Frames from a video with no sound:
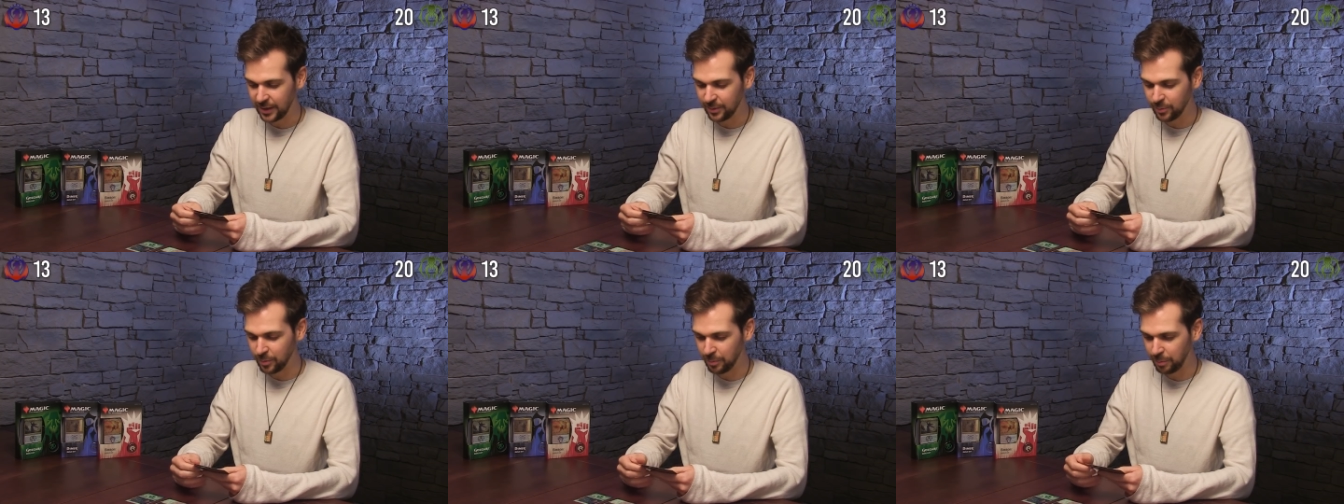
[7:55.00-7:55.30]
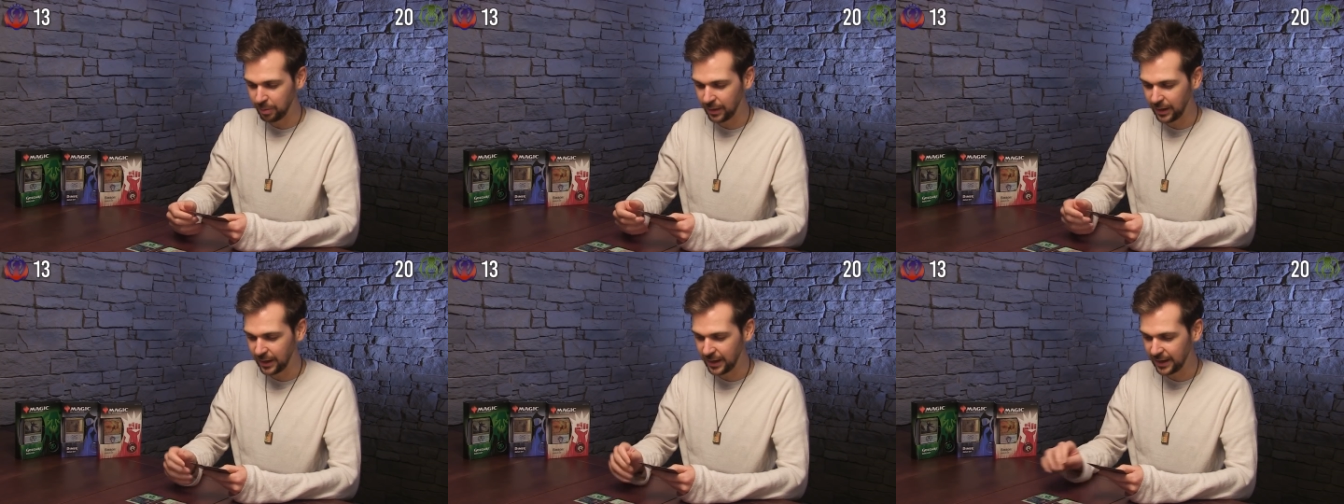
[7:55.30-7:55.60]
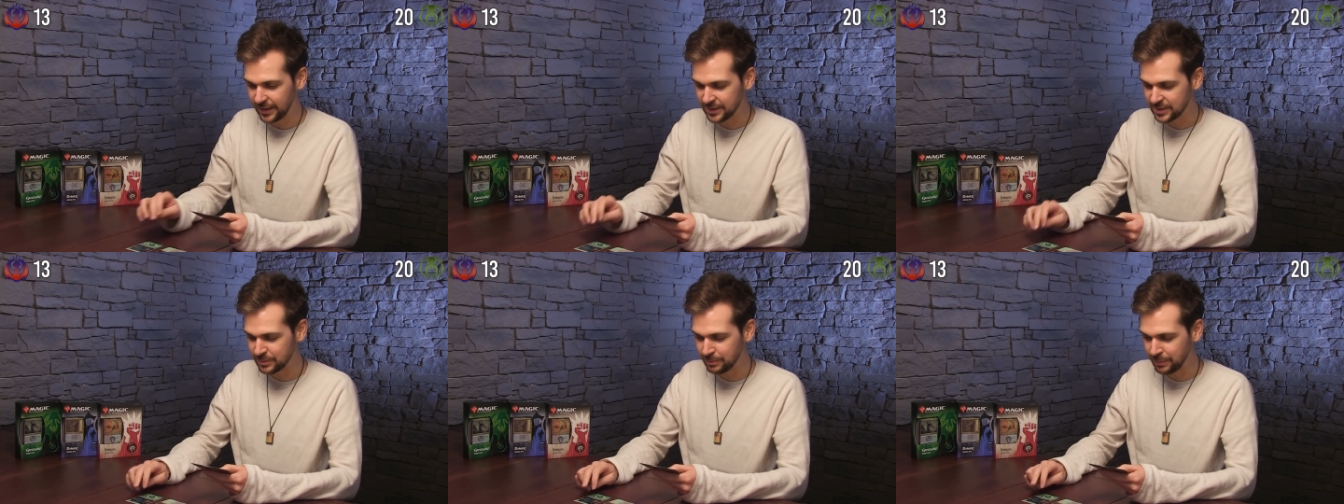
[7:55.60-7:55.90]
I will
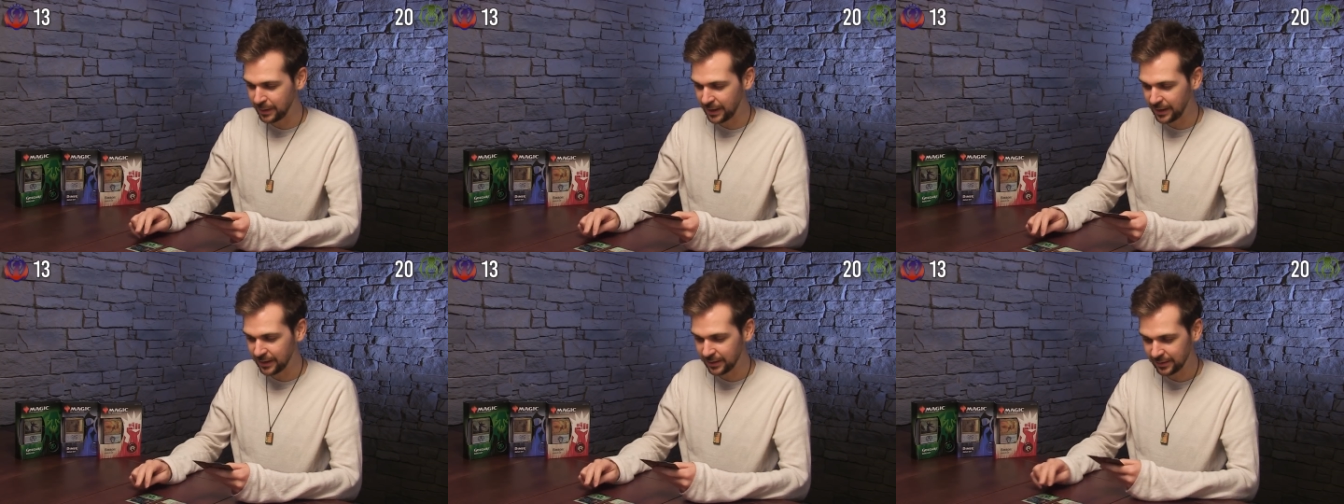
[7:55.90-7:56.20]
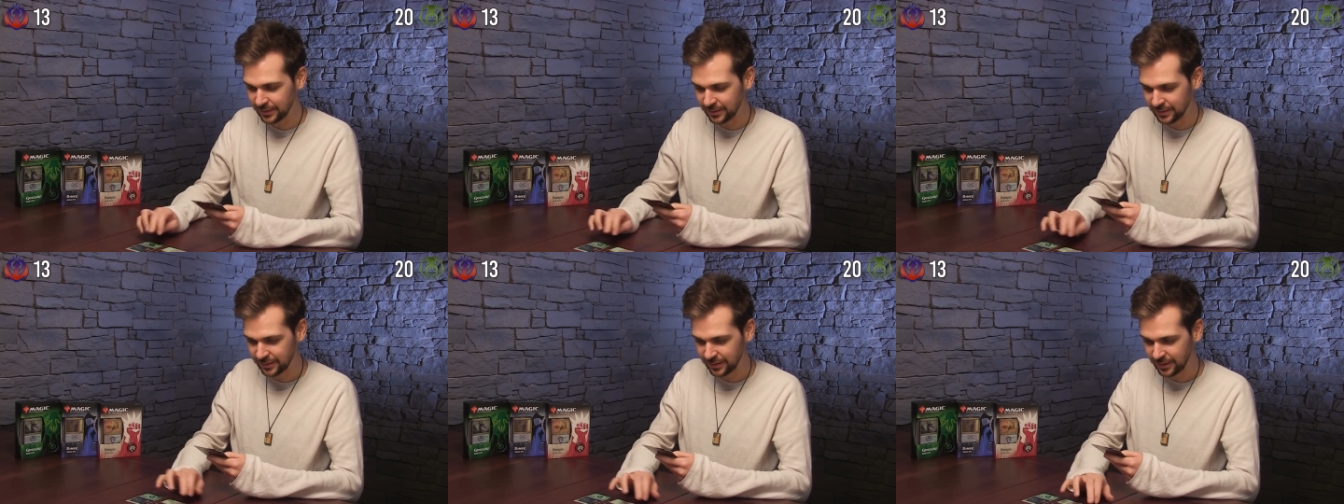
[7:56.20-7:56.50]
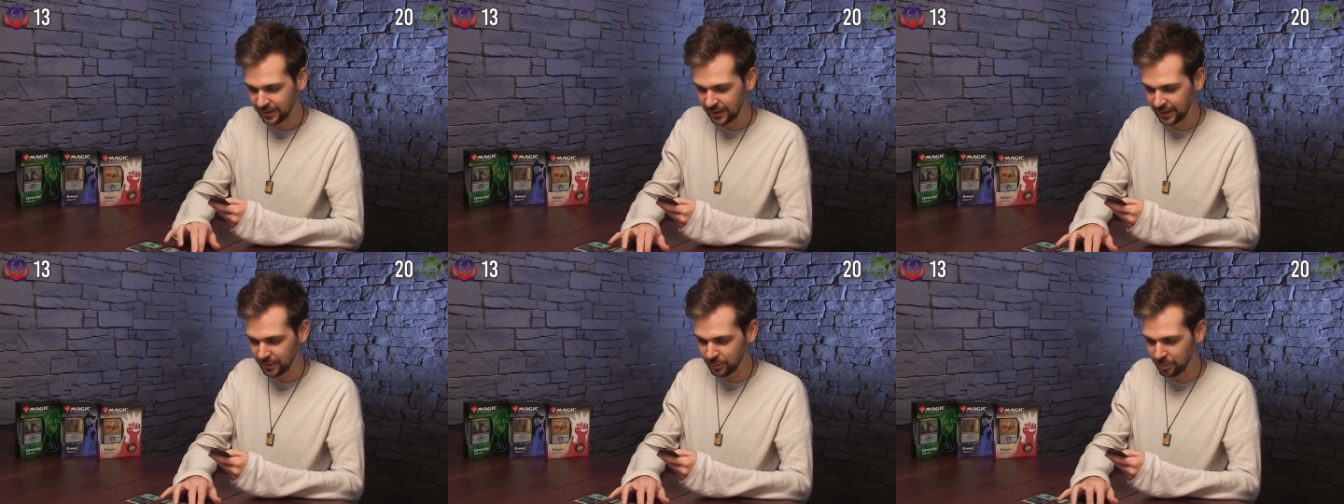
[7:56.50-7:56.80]
play a spell.
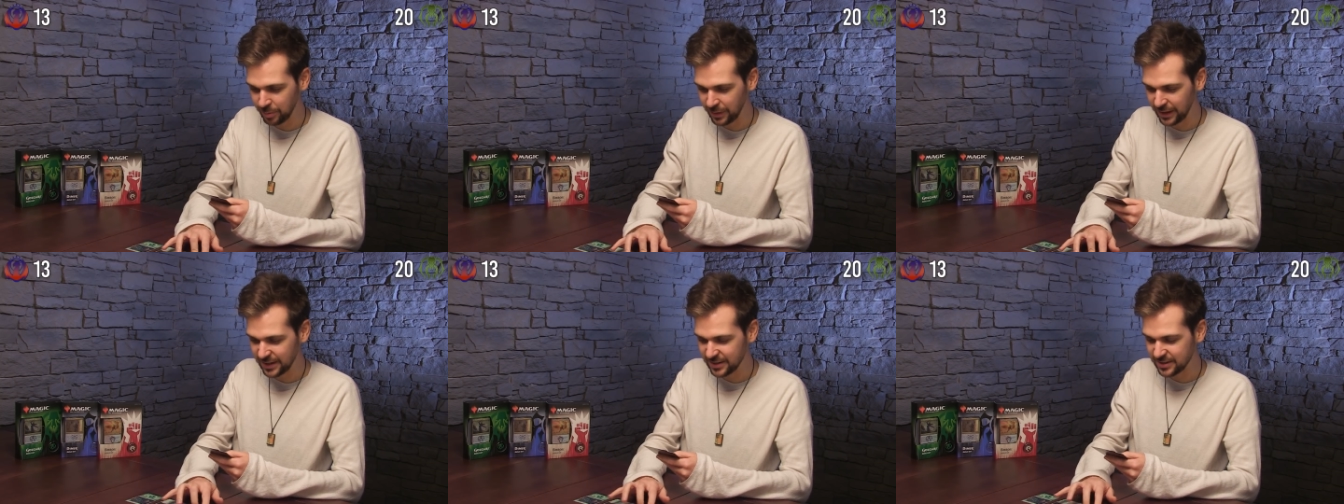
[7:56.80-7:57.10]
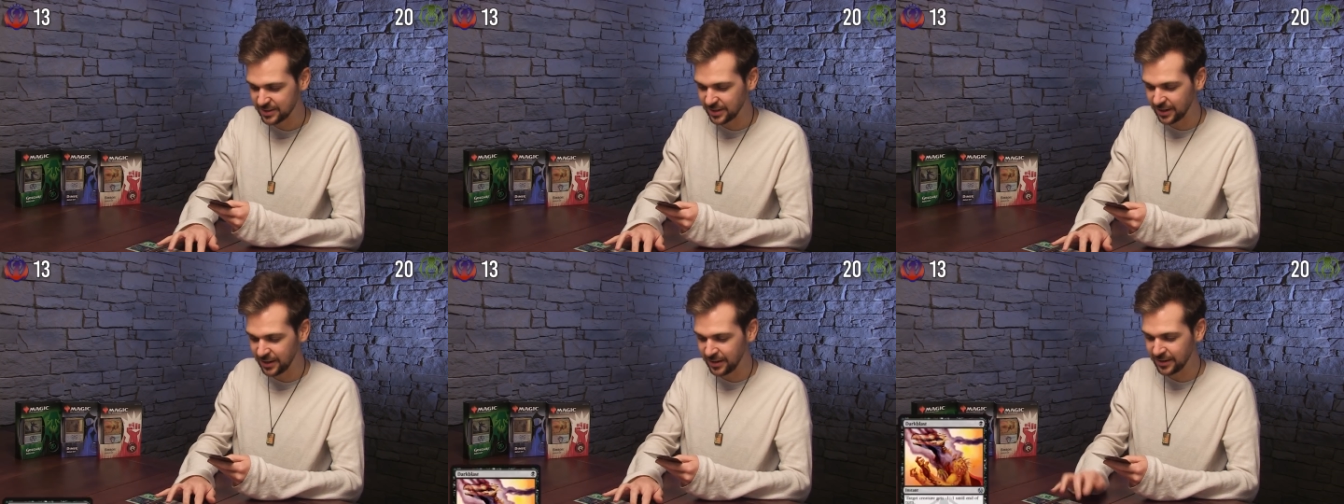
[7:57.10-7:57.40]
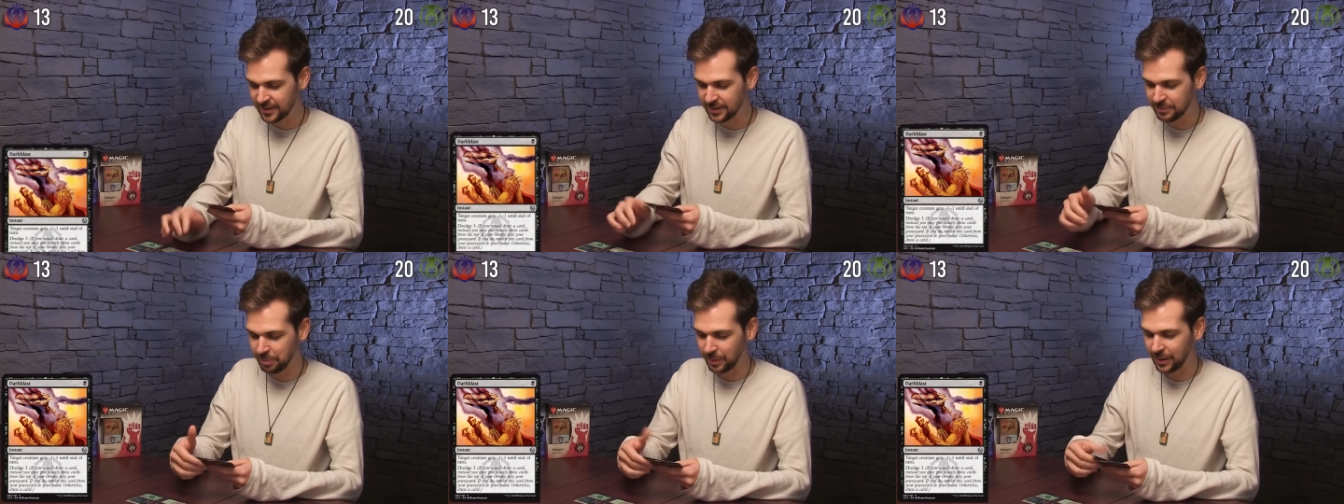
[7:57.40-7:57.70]
Okay. I will play
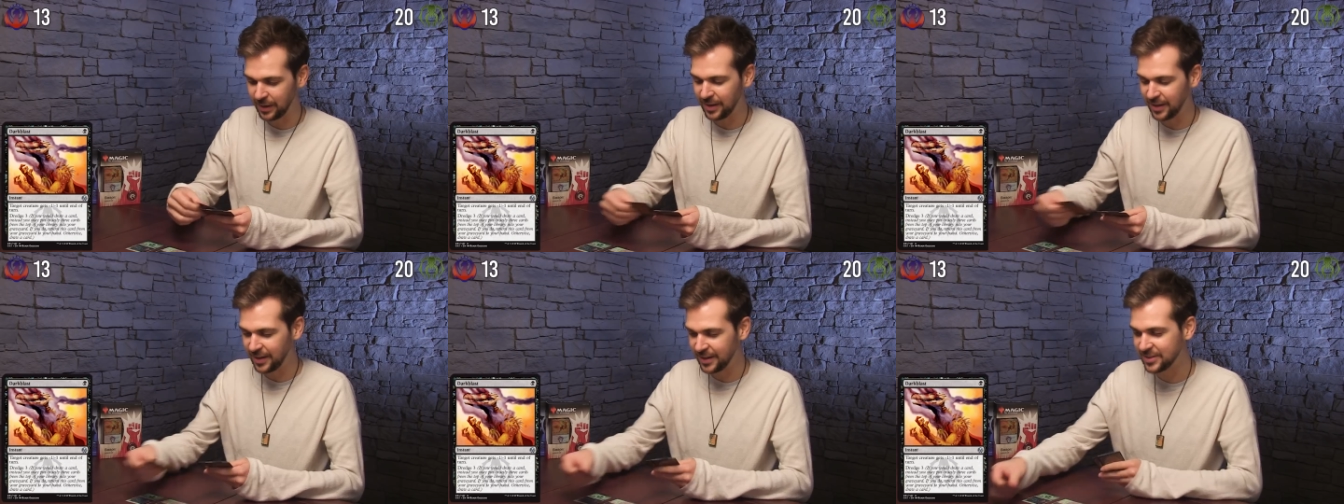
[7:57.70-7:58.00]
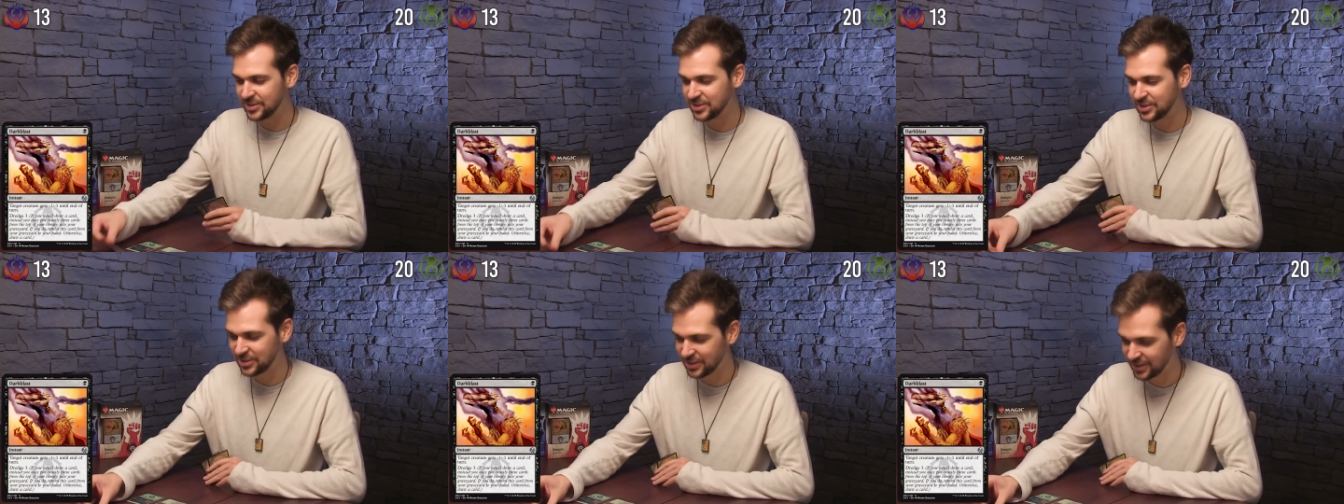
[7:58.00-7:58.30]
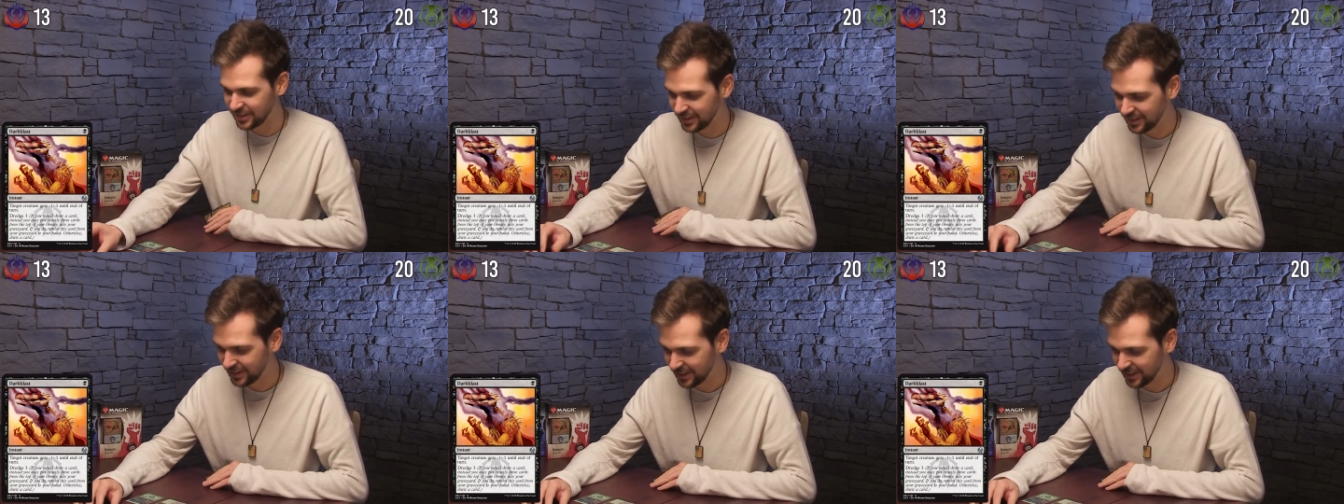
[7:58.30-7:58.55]
Dark Blast.